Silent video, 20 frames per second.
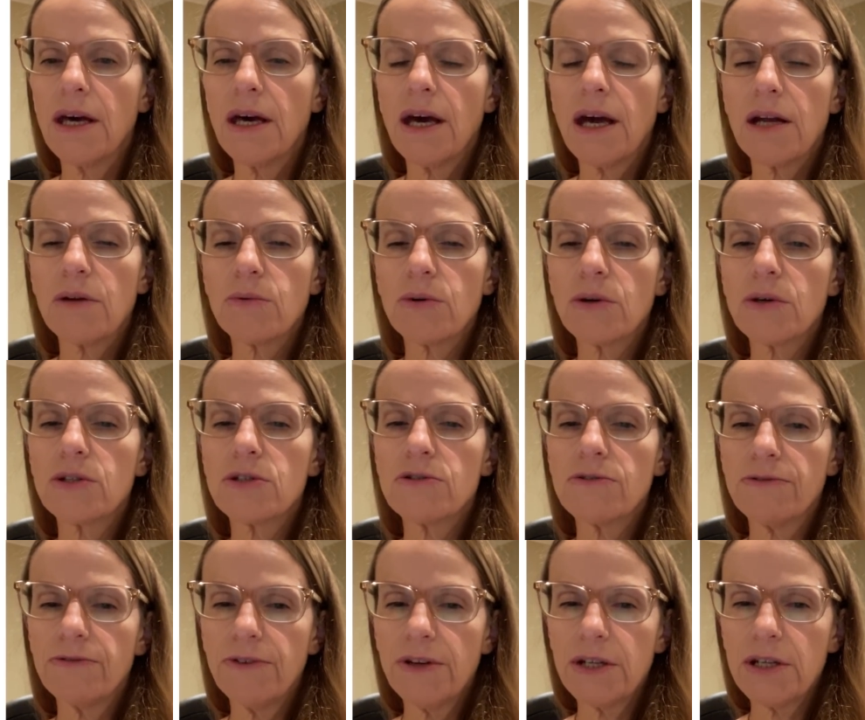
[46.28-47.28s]
And we're going to
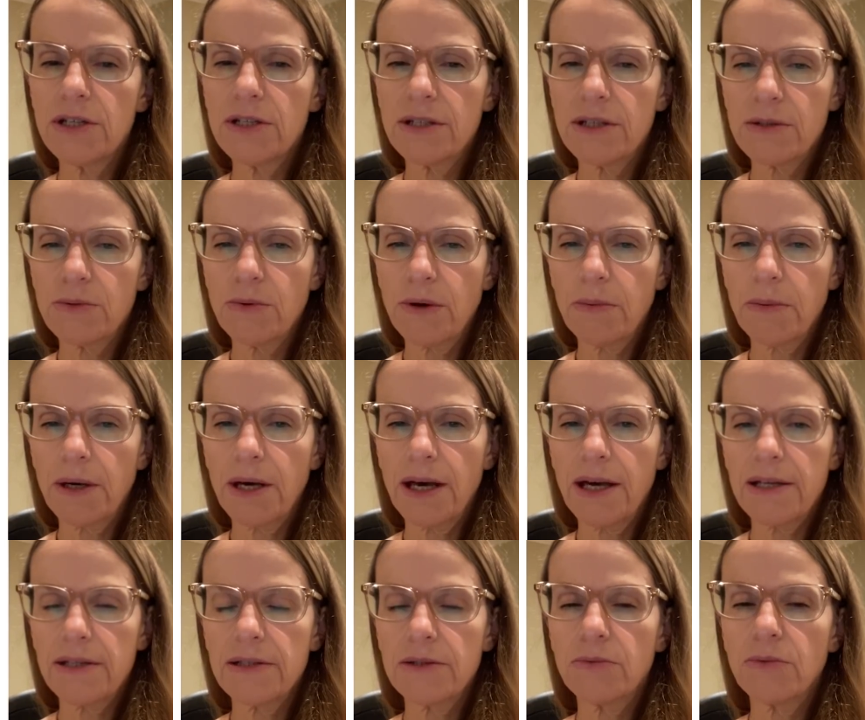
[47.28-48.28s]
finish this
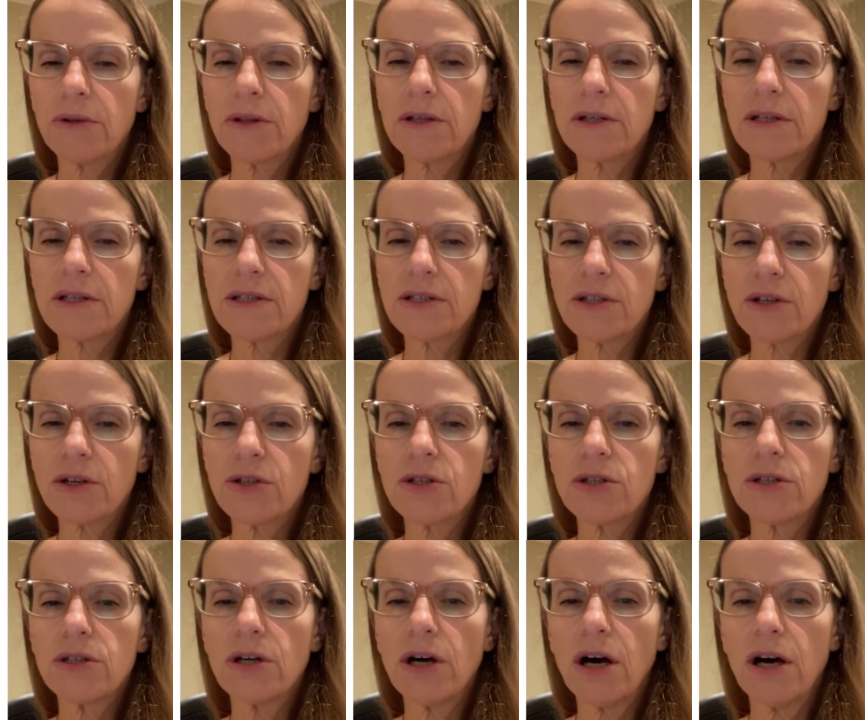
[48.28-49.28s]
webcast with a
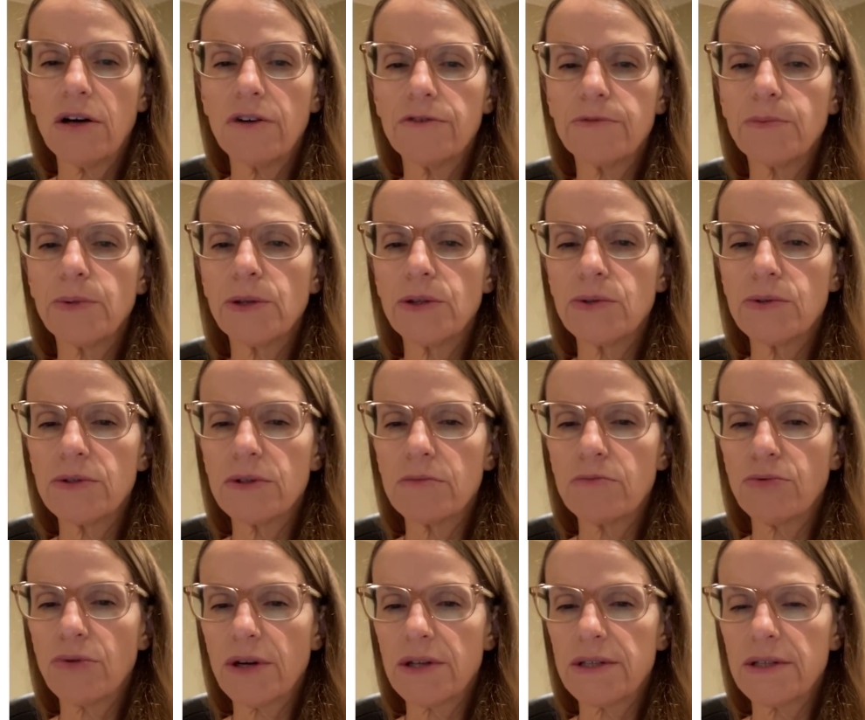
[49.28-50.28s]
discussion of pollutant
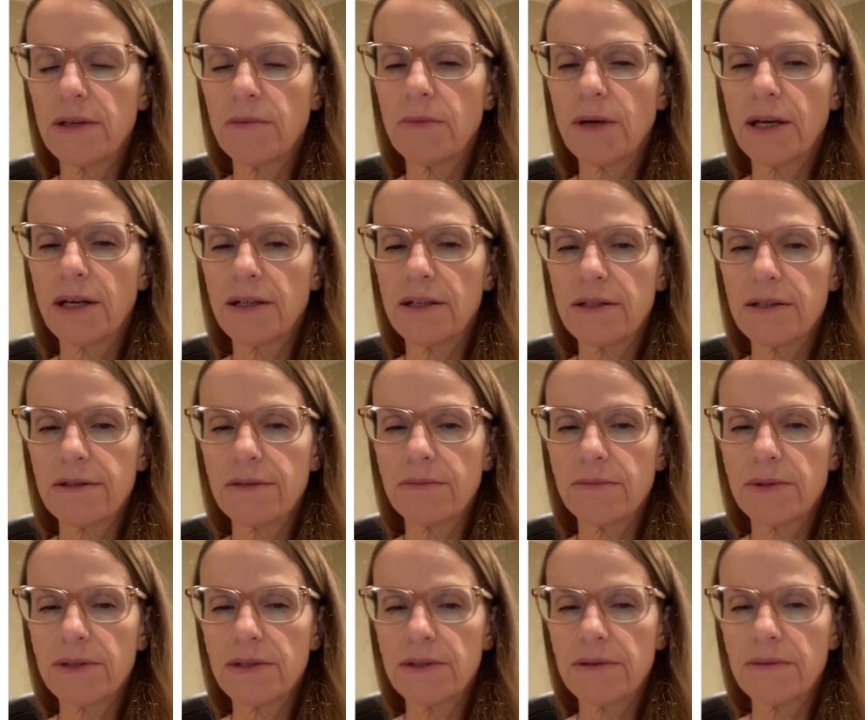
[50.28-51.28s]
pricing
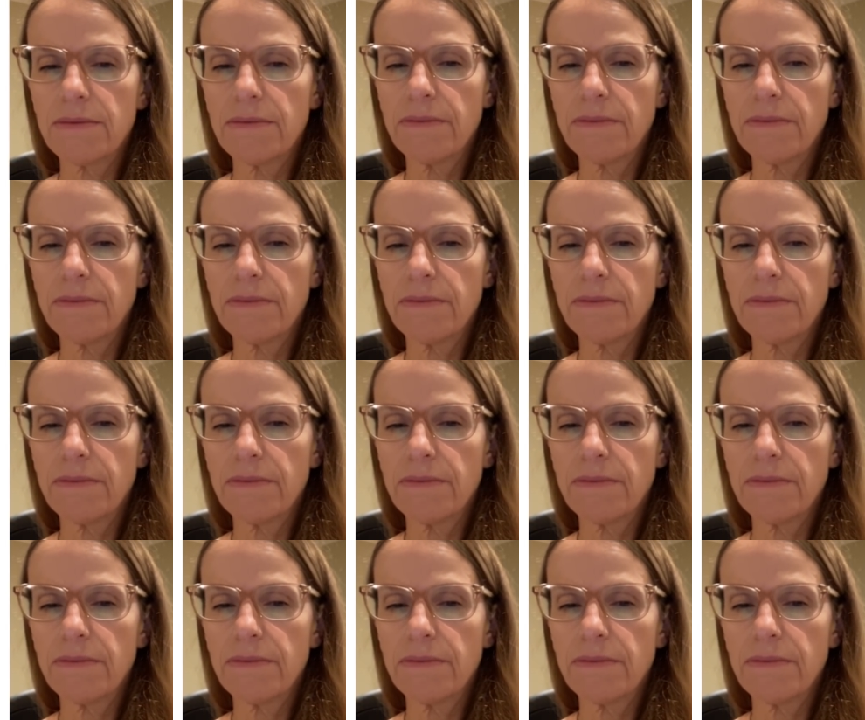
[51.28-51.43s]
mechanisms.